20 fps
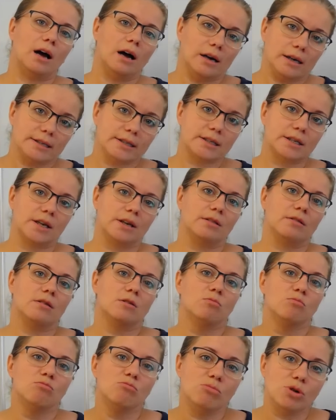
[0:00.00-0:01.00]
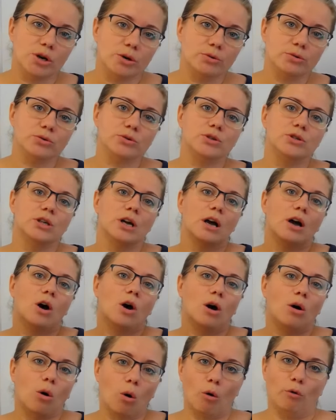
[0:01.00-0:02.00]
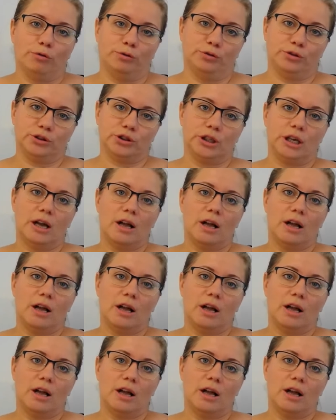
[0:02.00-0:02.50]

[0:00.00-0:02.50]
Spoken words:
asking the most often.